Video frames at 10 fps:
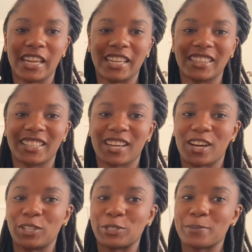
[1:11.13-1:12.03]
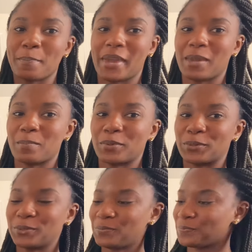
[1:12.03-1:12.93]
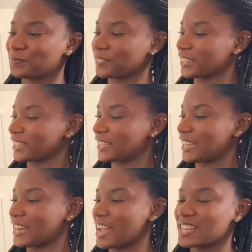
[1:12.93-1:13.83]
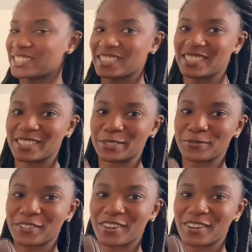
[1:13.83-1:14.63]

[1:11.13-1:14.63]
in the color Maple, and it has the silver